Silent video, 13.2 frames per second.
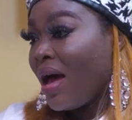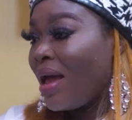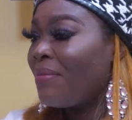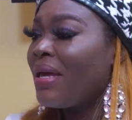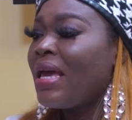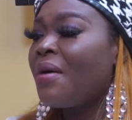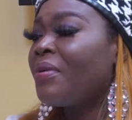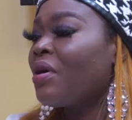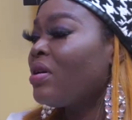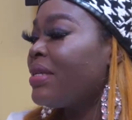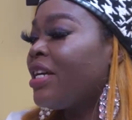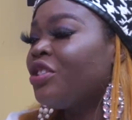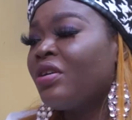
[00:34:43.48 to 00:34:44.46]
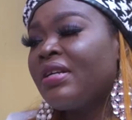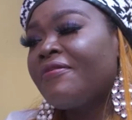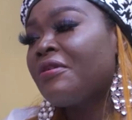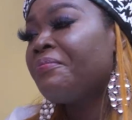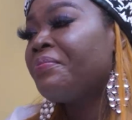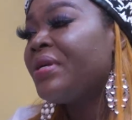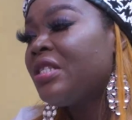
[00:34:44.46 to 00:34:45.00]
I'm here because I enjoyed
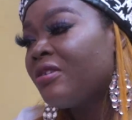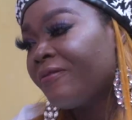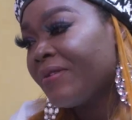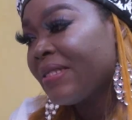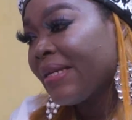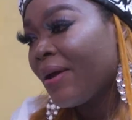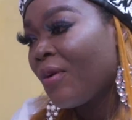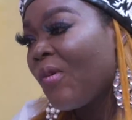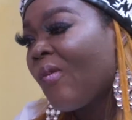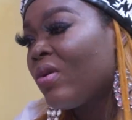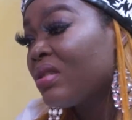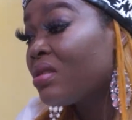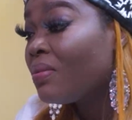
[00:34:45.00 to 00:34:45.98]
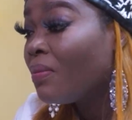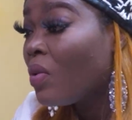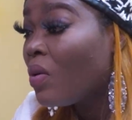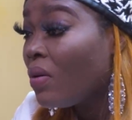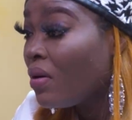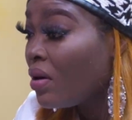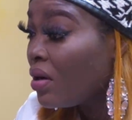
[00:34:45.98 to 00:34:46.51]
every bit of it and I want
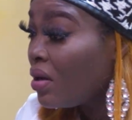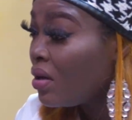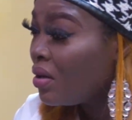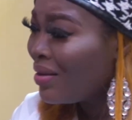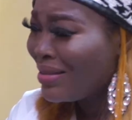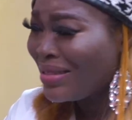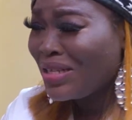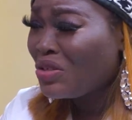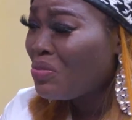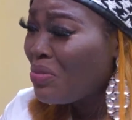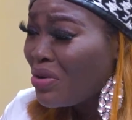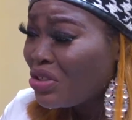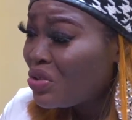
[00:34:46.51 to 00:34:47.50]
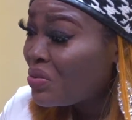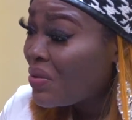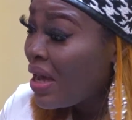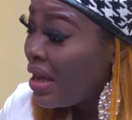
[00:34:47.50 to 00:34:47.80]
more. Is that too much to